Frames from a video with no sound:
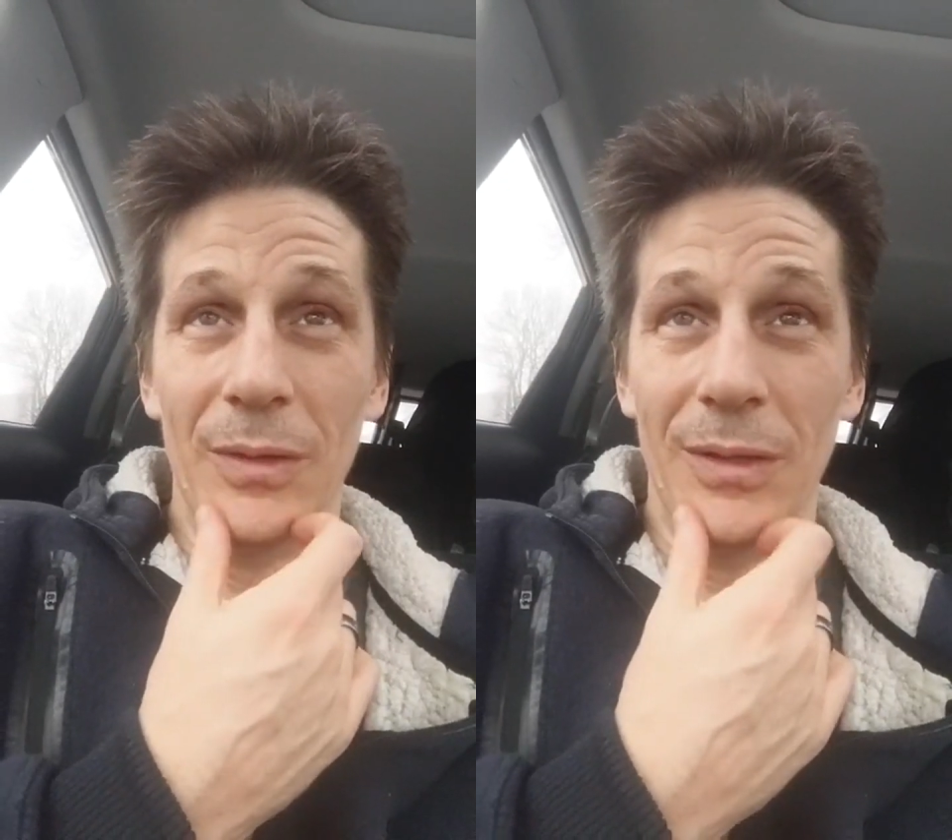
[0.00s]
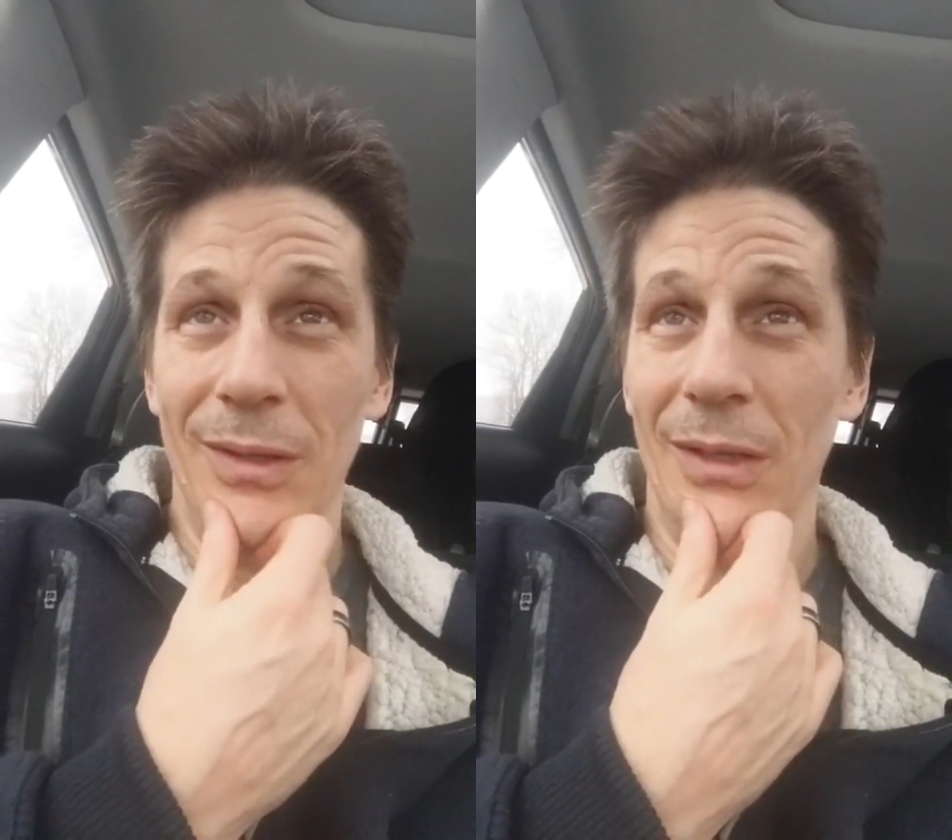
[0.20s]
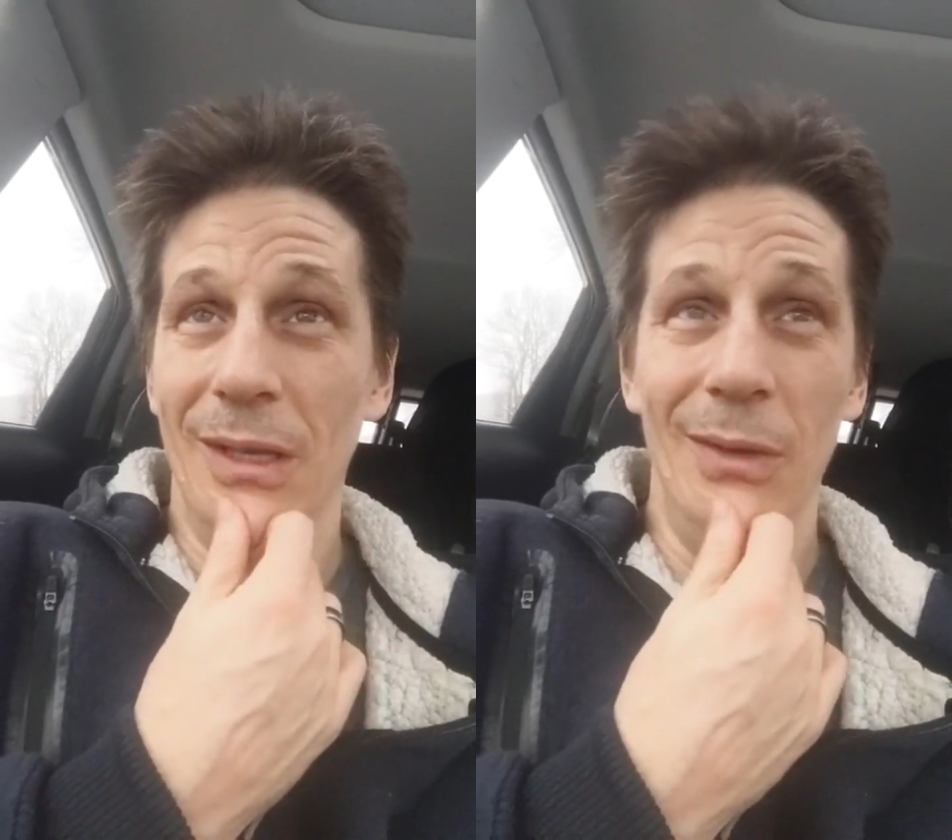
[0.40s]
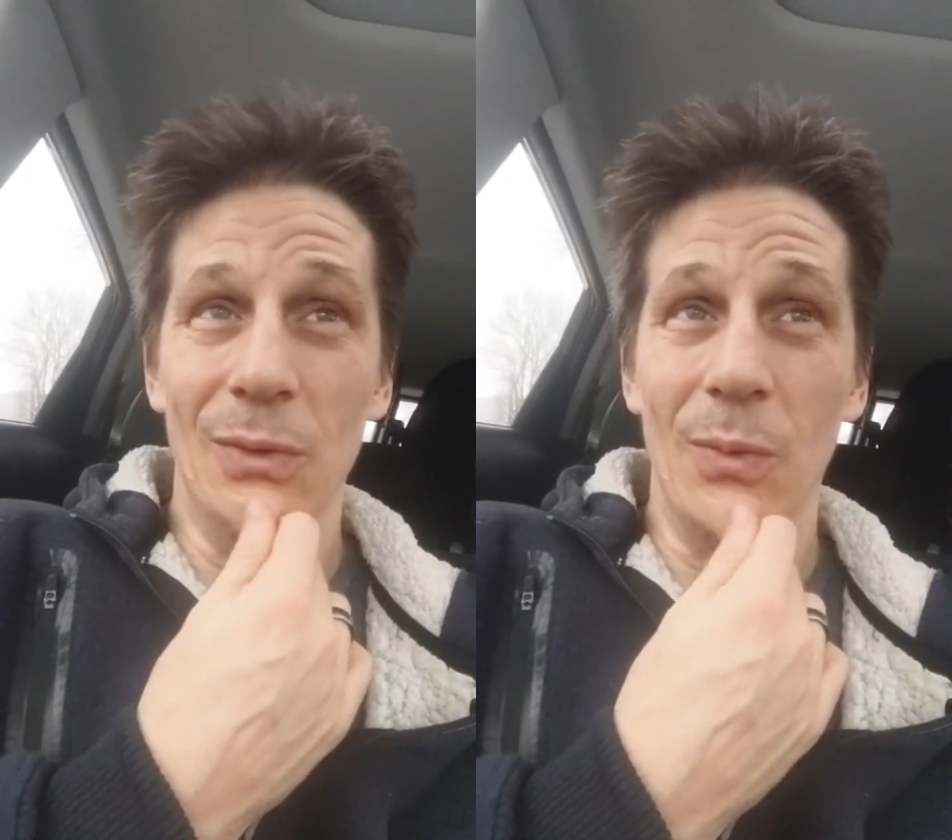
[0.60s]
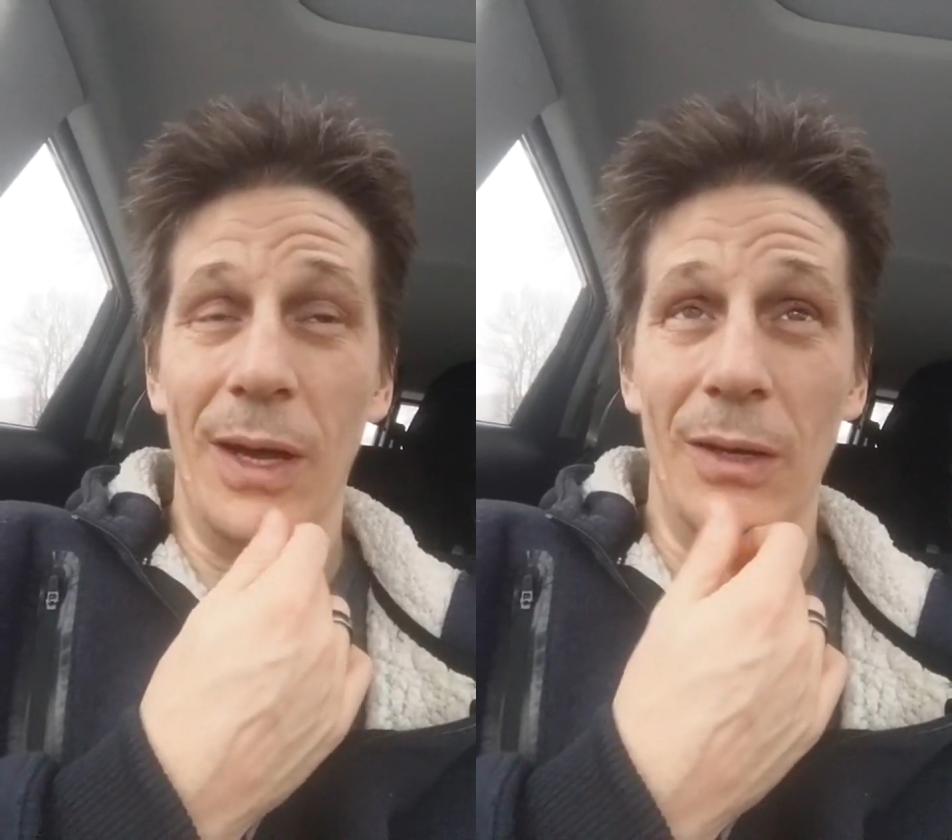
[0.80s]
he, he,
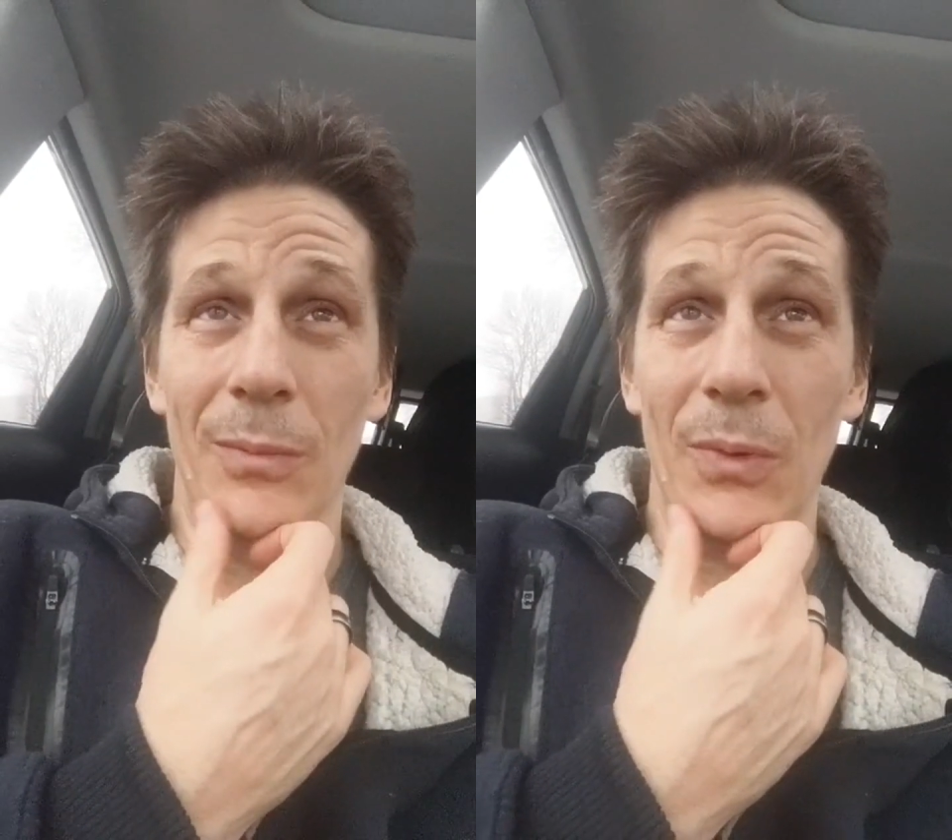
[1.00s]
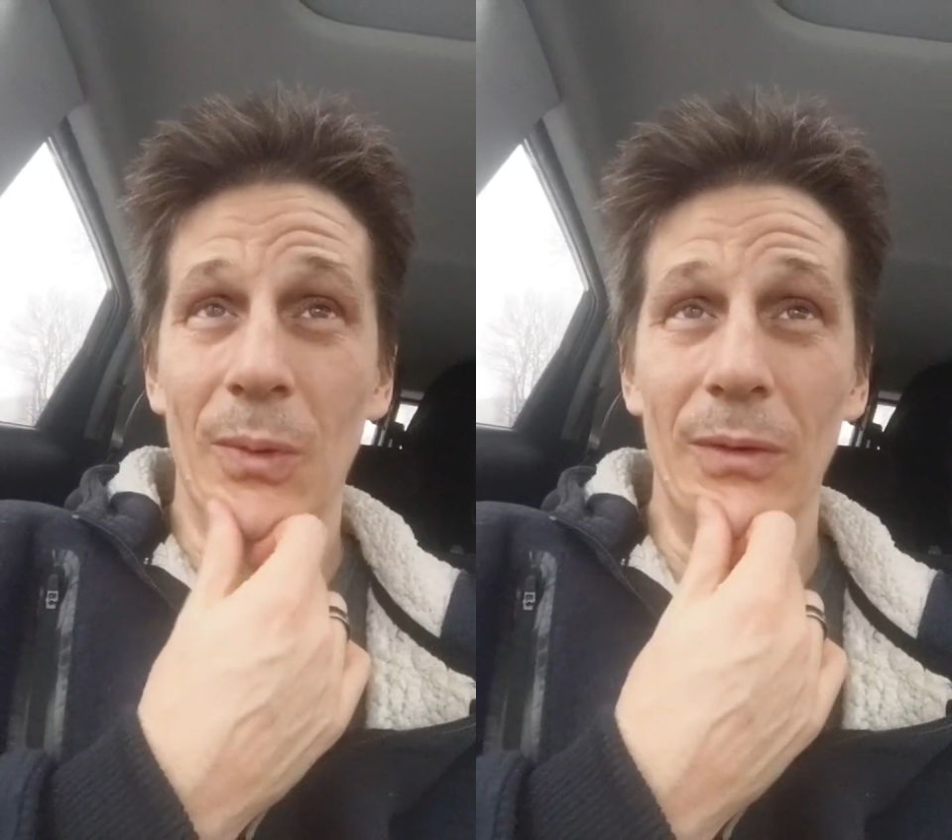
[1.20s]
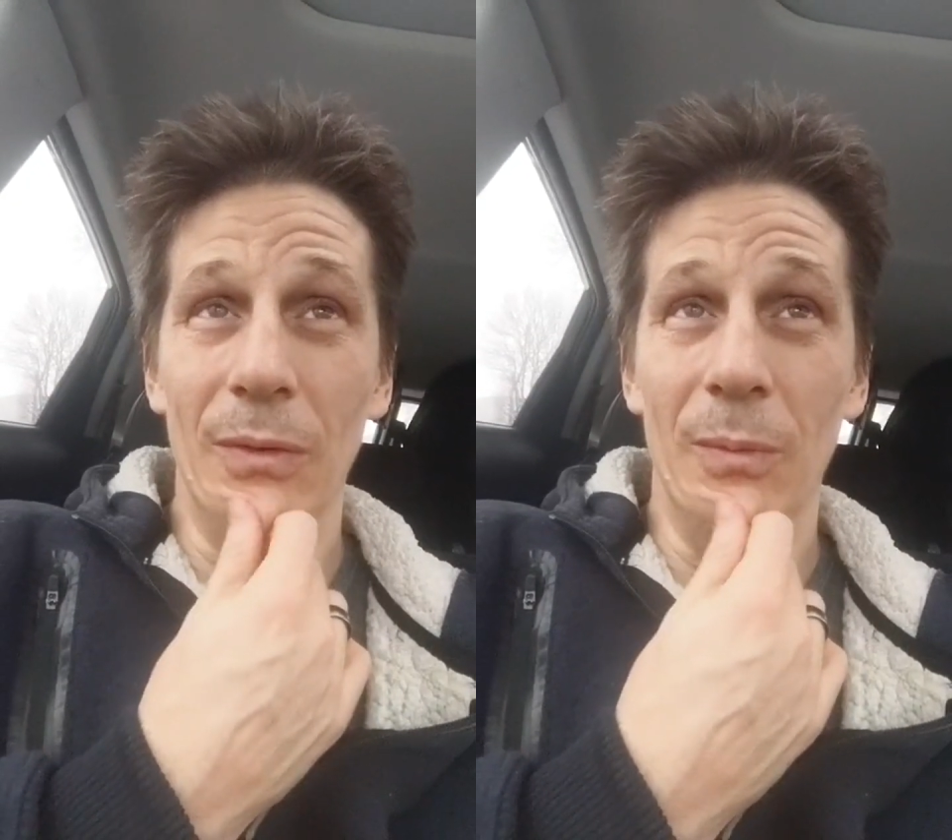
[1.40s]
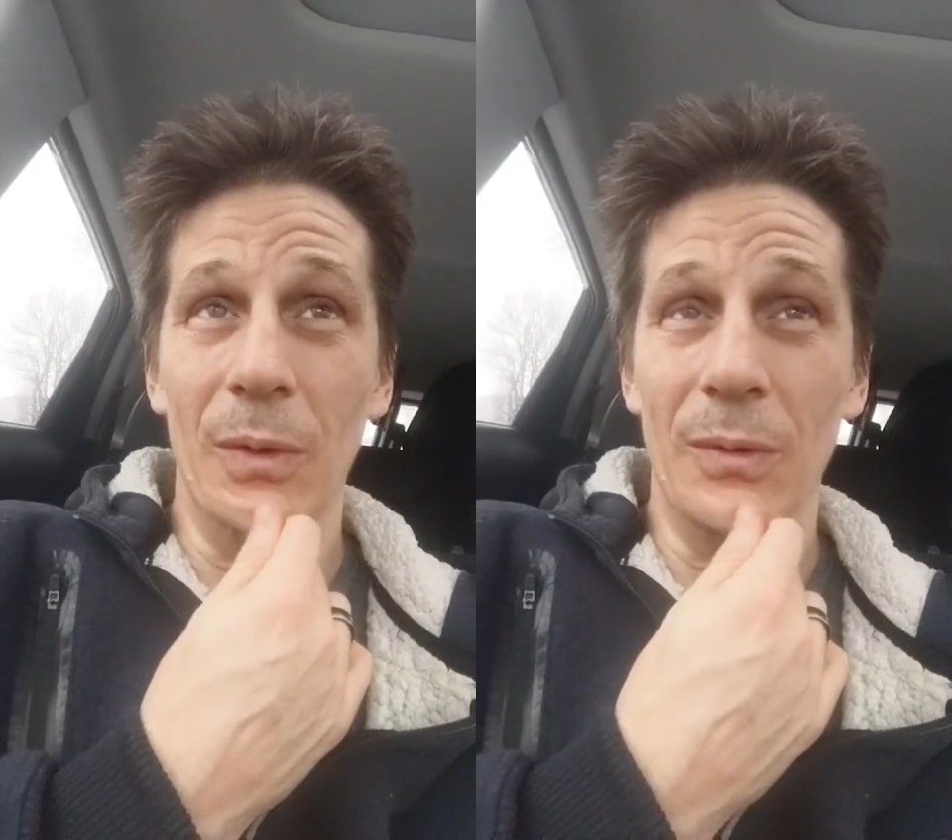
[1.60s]
was right on point for